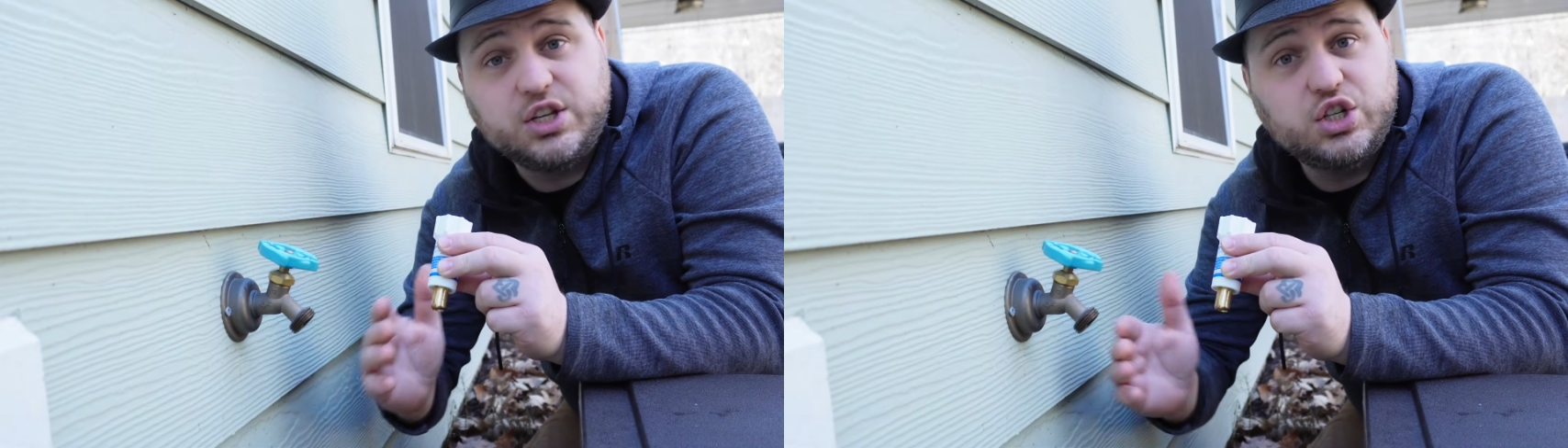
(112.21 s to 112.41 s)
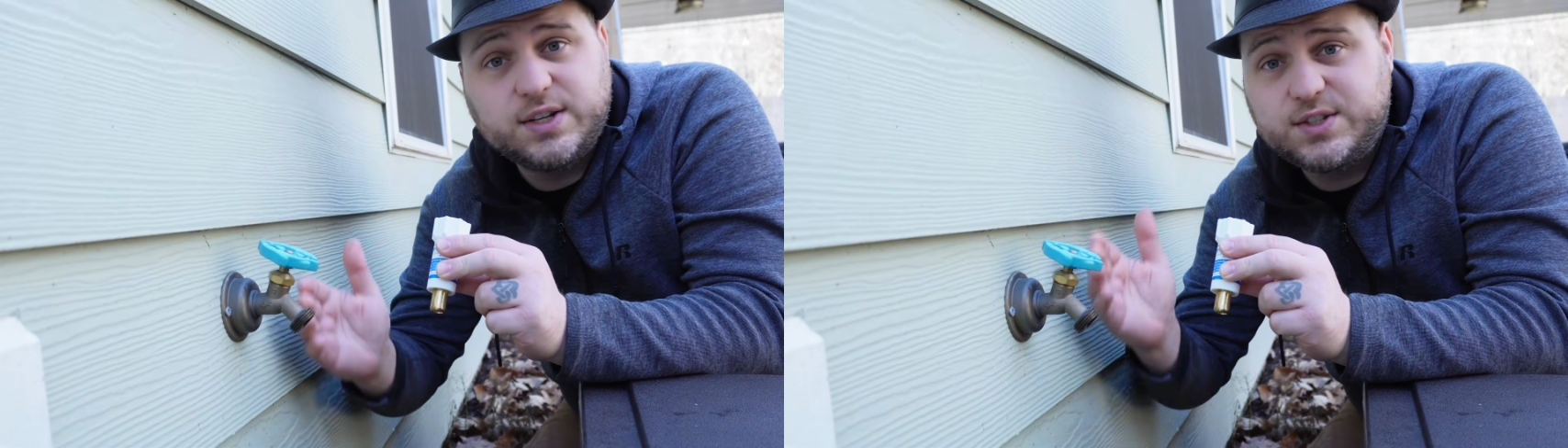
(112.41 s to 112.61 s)

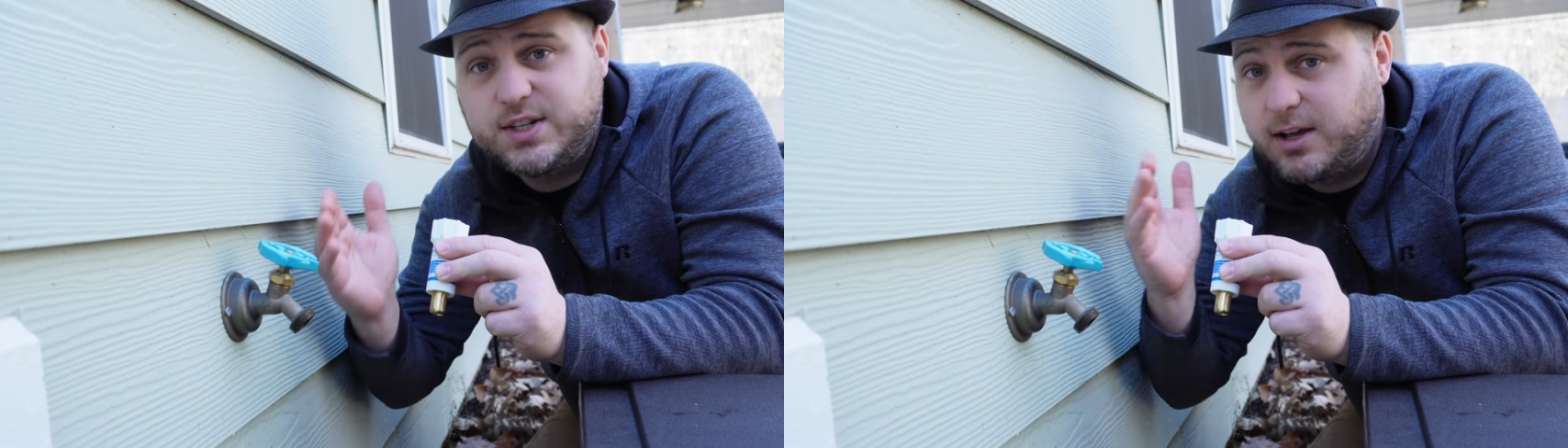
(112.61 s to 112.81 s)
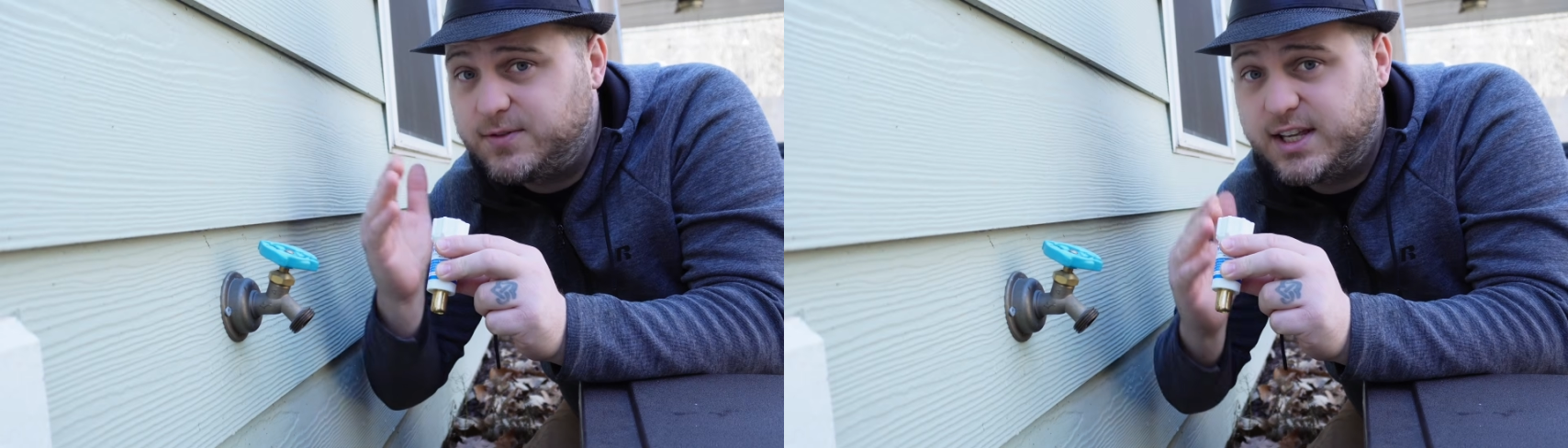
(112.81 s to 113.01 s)
just
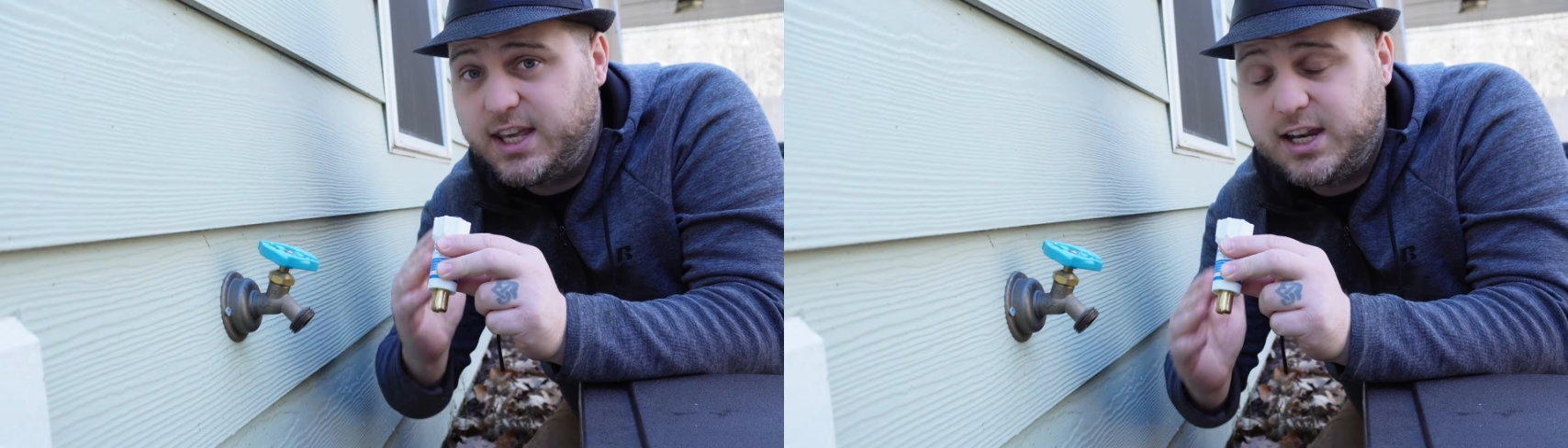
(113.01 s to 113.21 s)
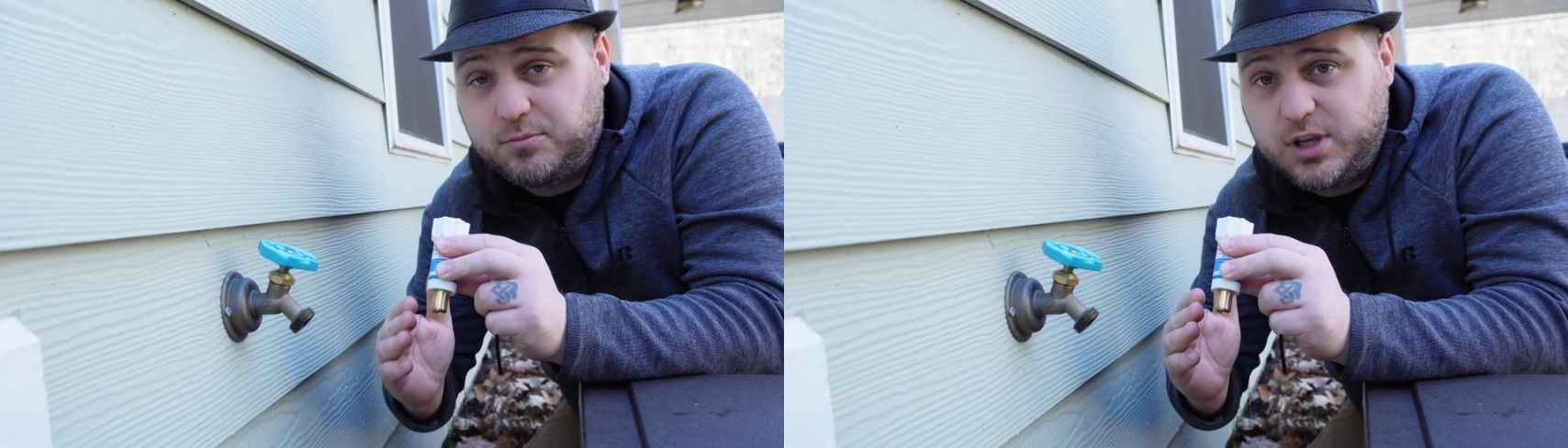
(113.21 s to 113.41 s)
enough to
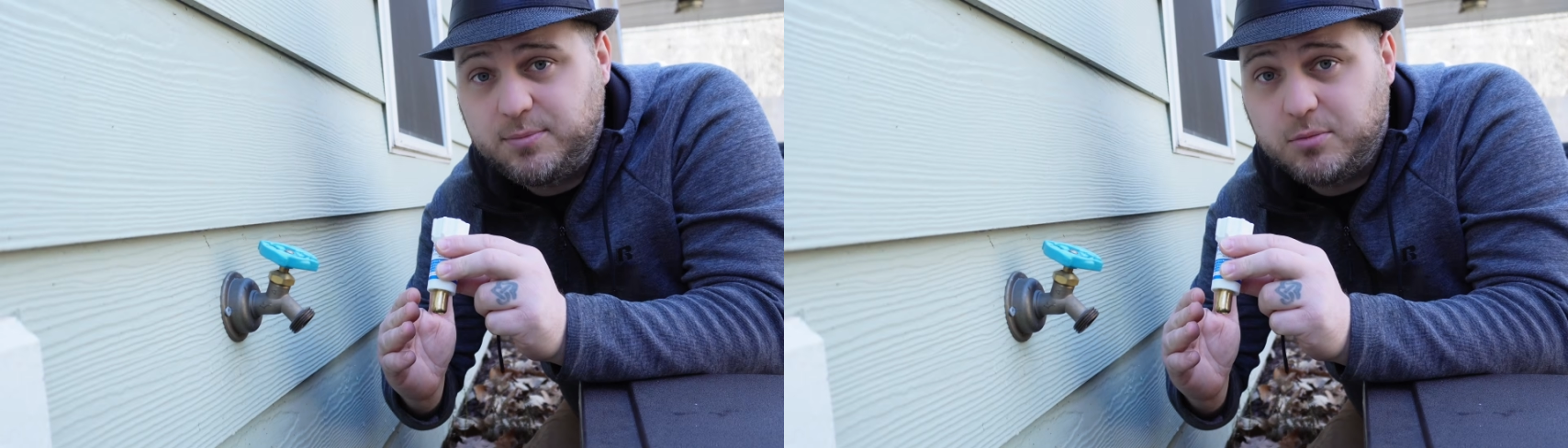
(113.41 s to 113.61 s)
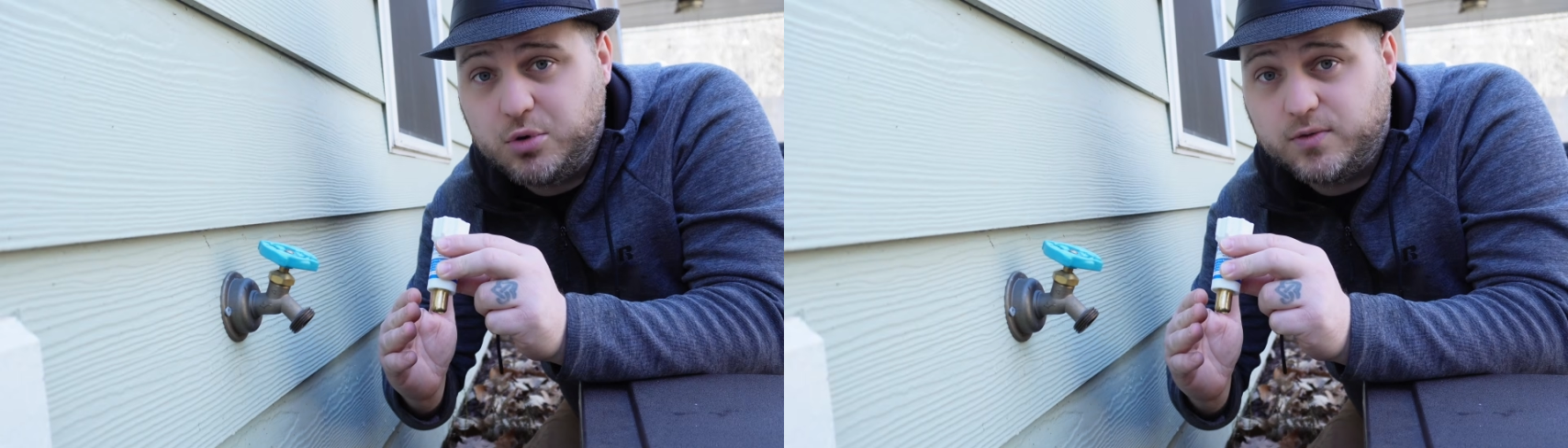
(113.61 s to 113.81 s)

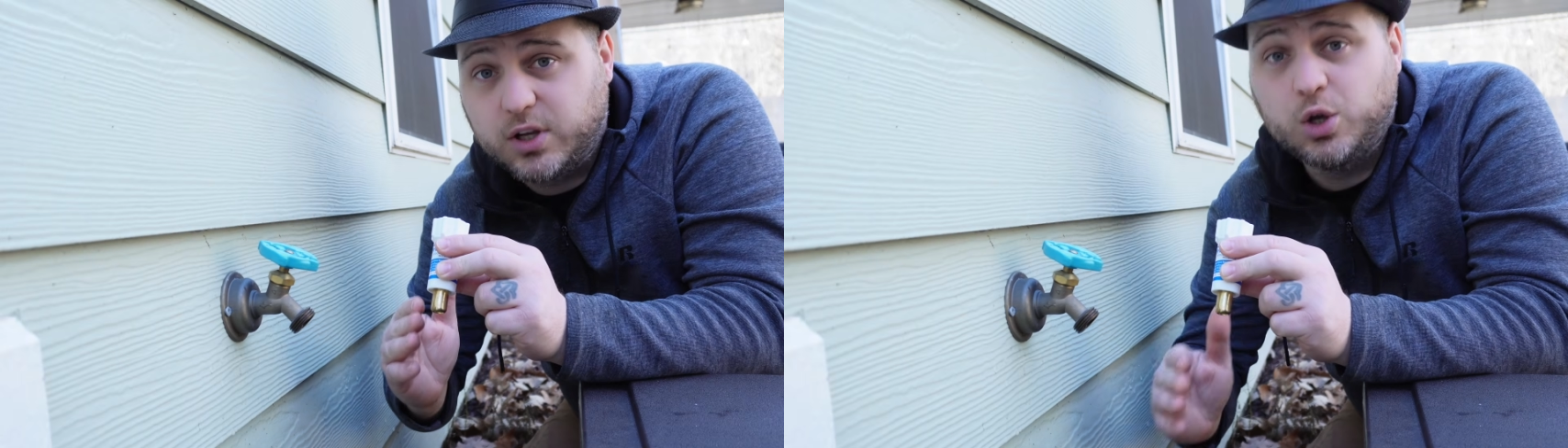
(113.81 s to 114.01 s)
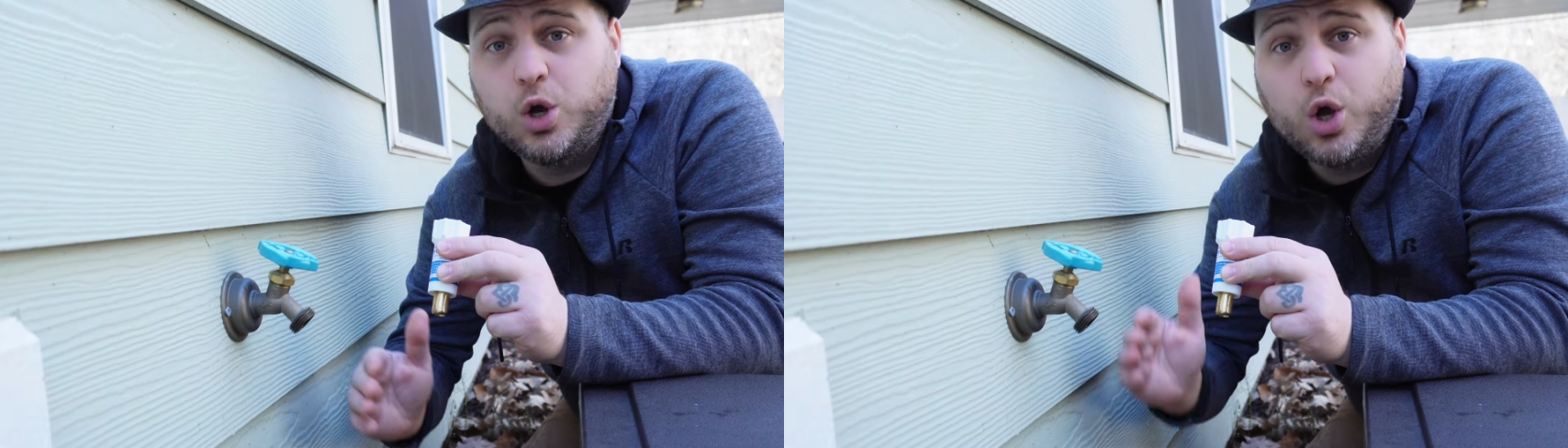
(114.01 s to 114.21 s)
keep it moving.